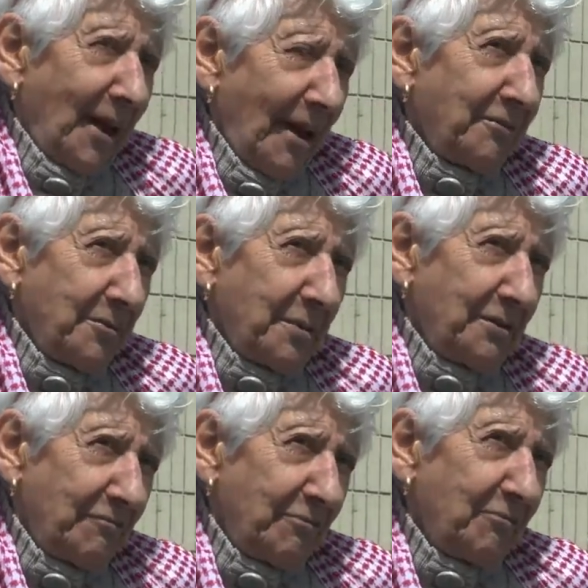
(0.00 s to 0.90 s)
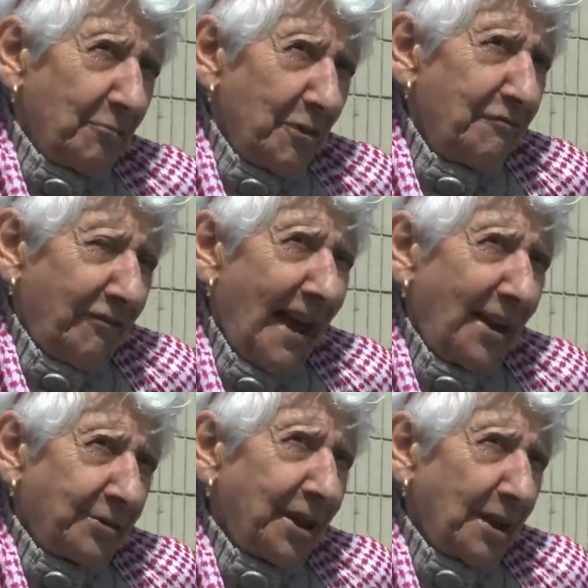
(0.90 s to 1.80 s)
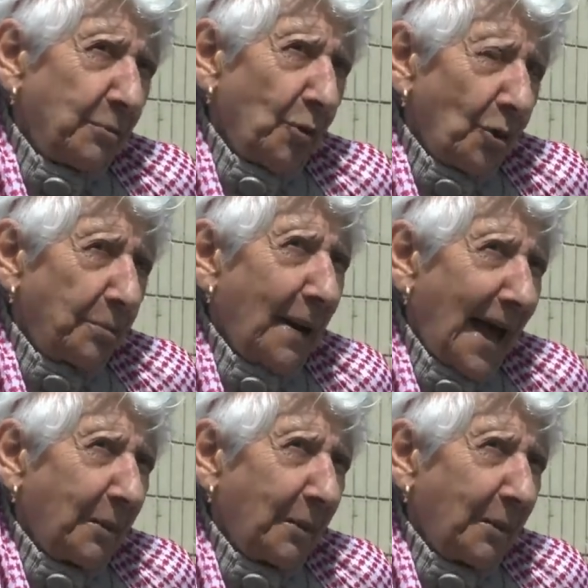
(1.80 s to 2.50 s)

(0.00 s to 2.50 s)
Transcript: having been refound and brought back,